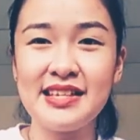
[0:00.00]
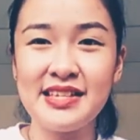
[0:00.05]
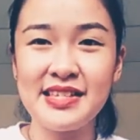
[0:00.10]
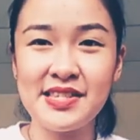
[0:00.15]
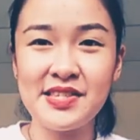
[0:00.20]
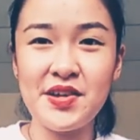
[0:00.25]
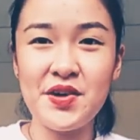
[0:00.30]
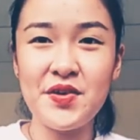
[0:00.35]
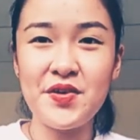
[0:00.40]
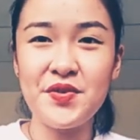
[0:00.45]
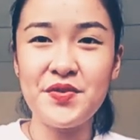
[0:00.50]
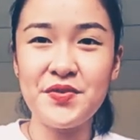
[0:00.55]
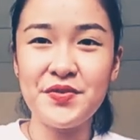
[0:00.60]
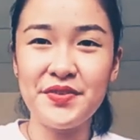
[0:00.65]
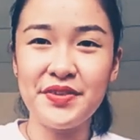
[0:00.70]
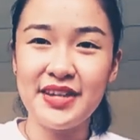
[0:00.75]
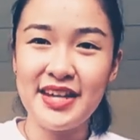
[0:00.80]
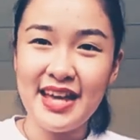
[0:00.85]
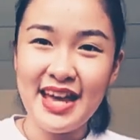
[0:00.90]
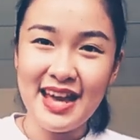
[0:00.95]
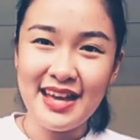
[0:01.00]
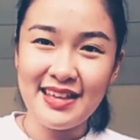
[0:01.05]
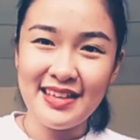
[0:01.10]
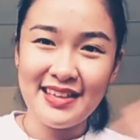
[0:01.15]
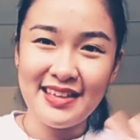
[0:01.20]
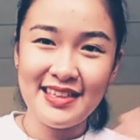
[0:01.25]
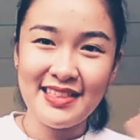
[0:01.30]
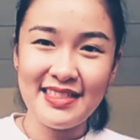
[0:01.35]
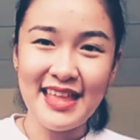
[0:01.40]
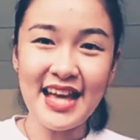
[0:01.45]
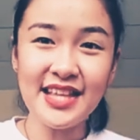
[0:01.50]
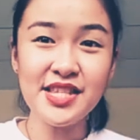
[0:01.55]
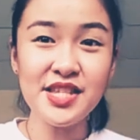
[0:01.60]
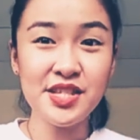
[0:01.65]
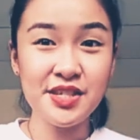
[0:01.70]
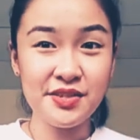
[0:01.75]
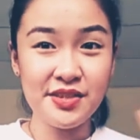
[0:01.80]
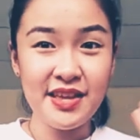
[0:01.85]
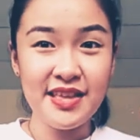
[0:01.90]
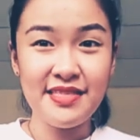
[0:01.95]
So
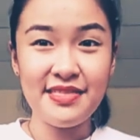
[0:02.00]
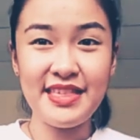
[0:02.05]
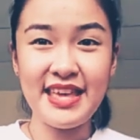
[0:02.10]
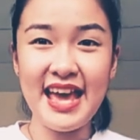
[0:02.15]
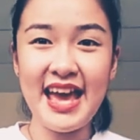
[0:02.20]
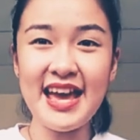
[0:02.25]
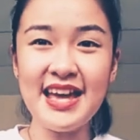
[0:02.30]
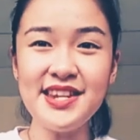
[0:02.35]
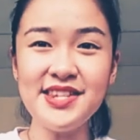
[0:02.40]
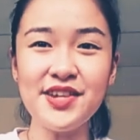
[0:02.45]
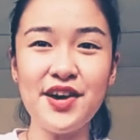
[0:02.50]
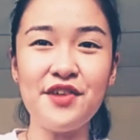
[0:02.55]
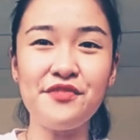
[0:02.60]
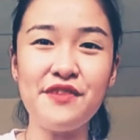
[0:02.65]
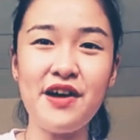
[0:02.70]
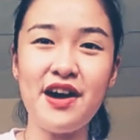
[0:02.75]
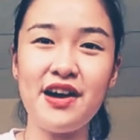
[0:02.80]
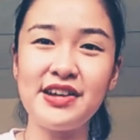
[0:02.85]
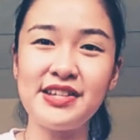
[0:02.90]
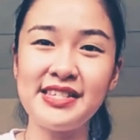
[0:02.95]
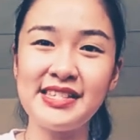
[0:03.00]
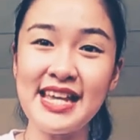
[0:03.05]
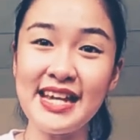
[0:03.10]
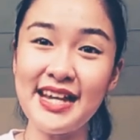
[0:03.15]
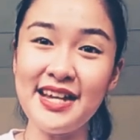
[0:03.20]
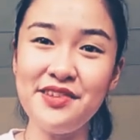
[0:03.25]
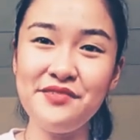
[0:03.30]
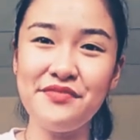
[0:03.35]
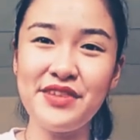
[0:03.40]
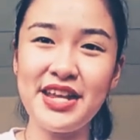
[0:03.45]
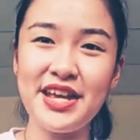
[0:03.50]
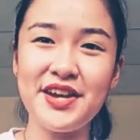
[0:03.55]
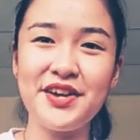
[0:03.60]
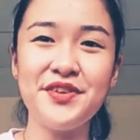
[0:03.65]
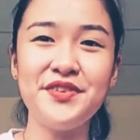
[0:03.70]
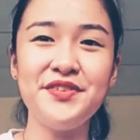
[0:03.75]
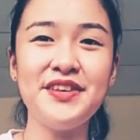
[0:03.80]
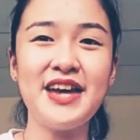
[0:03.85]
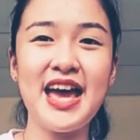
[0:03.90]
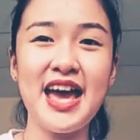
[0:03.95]
that's the end of our second
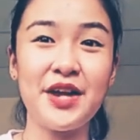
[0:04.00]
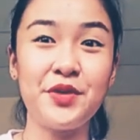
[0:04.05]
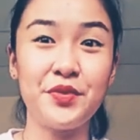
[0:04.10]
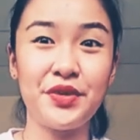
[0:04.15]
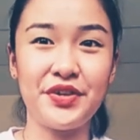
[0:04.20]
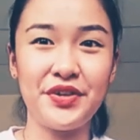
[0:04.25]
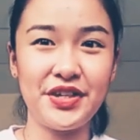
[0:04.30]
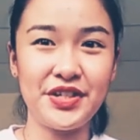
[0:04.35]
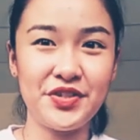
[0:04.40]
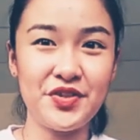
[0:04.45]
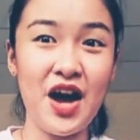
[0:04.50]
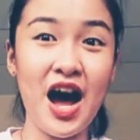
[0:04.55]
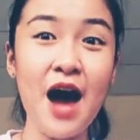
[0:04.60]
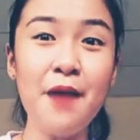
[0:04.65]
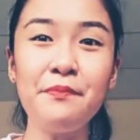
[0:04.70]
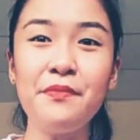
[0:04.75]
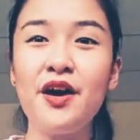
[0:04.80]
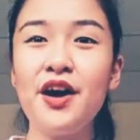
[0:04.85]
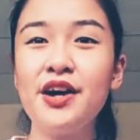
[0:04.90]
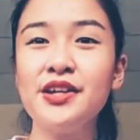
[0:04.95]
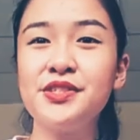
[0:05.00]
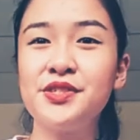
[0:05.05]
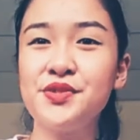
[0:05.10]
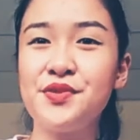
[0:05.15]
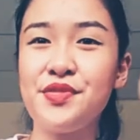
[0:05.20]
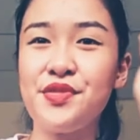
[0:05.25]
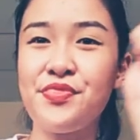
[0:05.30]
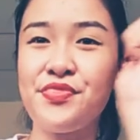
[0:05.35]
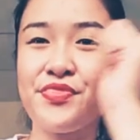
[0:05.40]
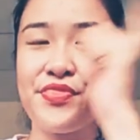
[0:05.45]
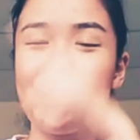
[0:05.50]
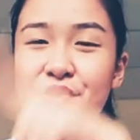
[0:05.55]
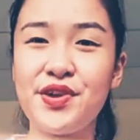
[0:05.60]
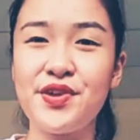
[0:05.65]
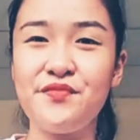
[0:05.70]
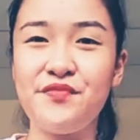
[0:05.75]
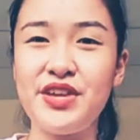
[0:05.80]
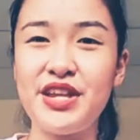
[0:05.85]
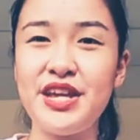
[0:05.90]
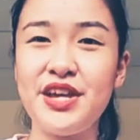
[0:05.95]
video, and we're going to hop on to the
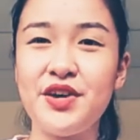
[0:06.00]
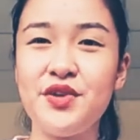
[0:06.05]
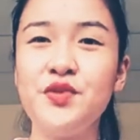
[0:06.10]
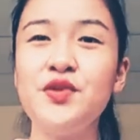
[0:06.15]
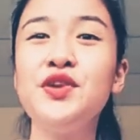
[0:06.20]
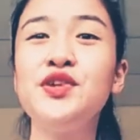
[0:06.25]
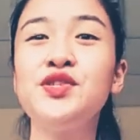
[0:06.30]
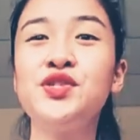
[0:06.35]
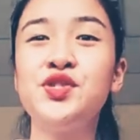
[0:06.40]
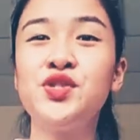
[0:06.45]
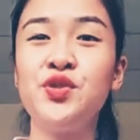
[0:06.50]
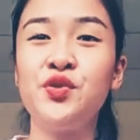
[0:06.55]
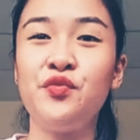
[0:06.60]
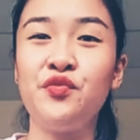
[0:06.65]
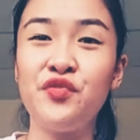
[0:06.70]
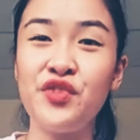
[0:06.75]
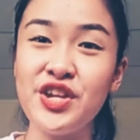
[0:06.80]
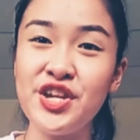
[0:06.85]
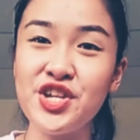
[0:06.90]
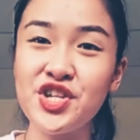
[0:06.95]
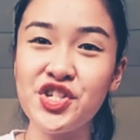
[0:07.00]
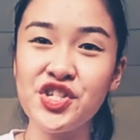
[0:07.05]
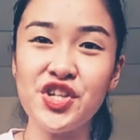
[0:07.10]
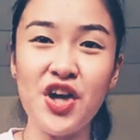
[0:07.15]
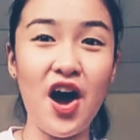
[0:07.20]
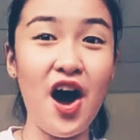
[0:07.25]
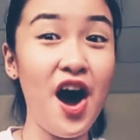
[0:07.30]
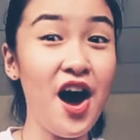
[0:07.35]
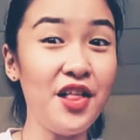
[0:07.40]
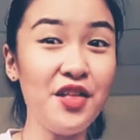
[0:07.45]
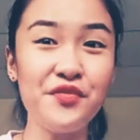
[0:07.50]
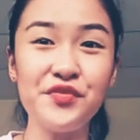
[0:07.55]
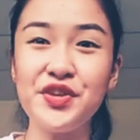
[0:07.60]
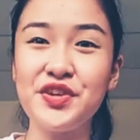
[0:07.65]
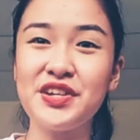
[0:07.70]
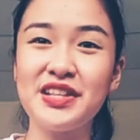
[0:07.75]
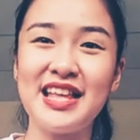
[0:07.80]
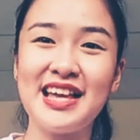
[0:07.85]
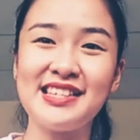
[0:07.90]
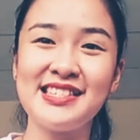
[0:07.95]
third video to finish all of
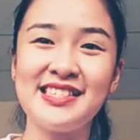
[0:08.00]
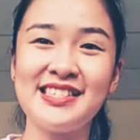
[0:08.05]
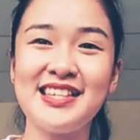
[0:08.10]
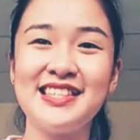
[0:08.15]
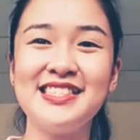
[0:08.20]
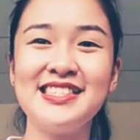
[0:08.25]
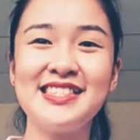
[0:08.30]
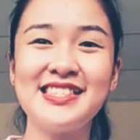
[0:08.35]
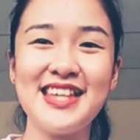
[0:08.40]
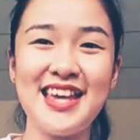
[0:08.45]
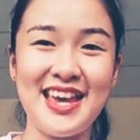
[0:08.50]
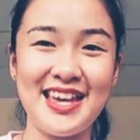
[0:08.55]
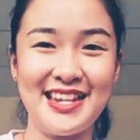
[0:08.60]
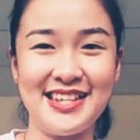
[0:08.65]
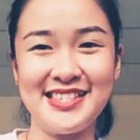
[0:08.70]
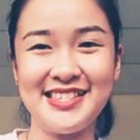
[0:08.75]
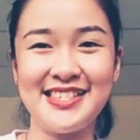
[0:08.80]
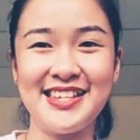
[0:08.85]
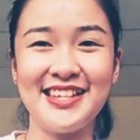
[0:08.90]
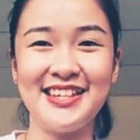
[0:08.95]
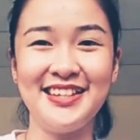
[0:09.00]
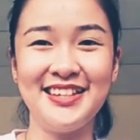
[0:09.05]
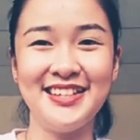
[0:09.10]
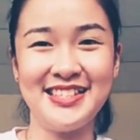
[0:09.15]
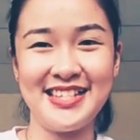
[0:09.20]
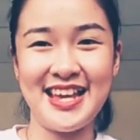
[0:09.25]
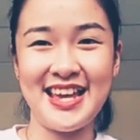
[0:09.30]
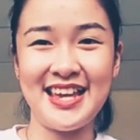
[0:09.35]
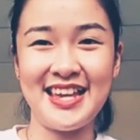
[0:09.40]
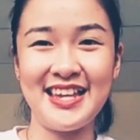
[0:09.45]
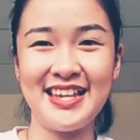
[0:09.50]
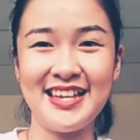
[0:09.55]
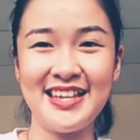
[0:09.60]
your lessons in a single day.